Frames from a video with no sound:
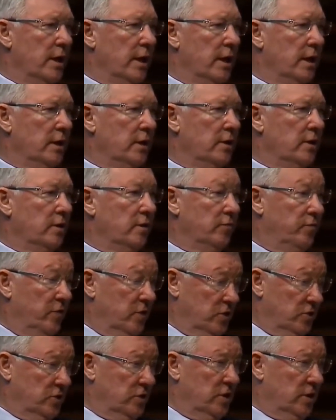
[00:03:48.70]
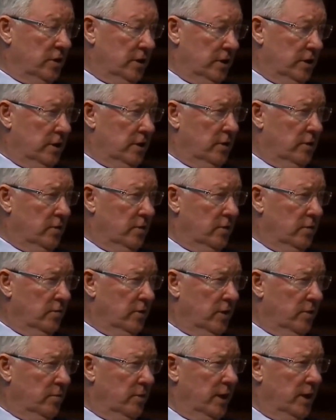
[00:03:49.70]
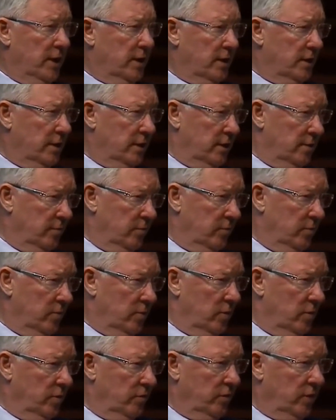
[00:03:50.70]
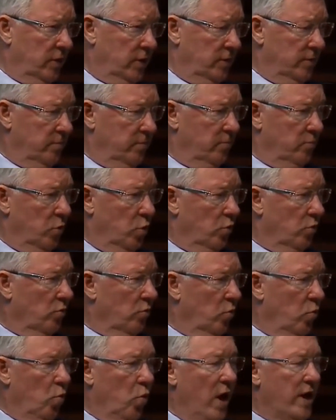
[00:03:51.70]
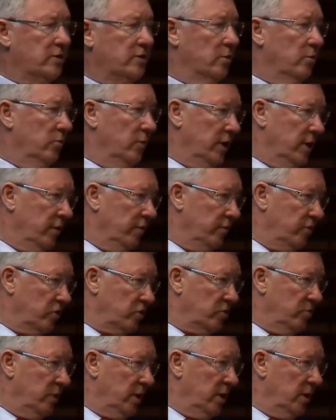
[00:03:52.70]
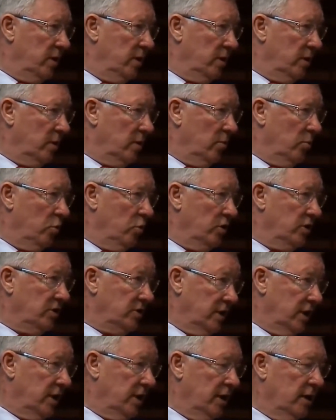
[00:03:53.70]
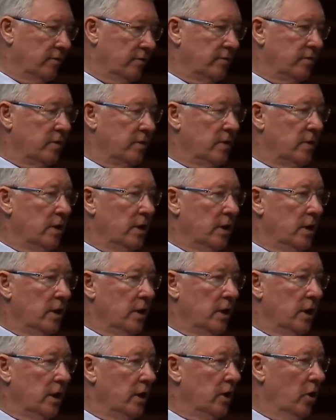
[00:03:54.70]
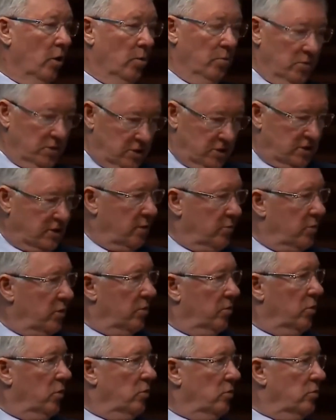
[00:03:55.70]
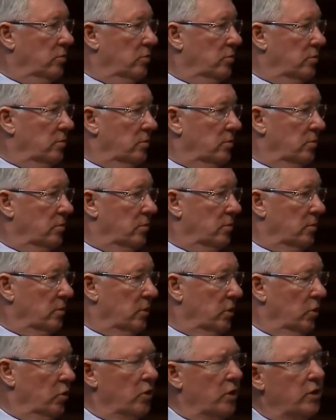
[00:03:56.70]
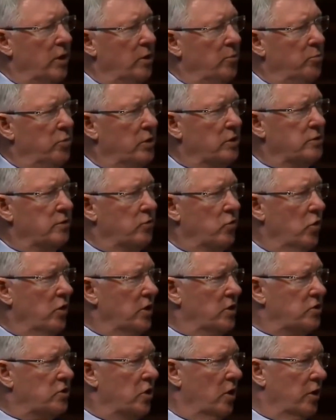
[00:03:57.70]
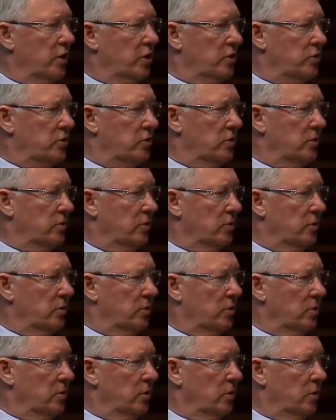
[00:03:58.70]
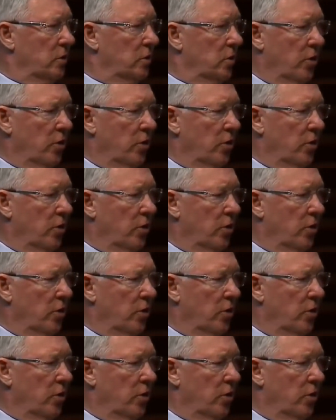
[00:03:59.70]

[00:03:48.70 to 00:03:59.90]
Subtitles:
The first, the right back of Bolton whacked him right in the first minute. He came on in the second half. He got him and says, give me the ball. You know, the great players have got this courage. Mm-hmm.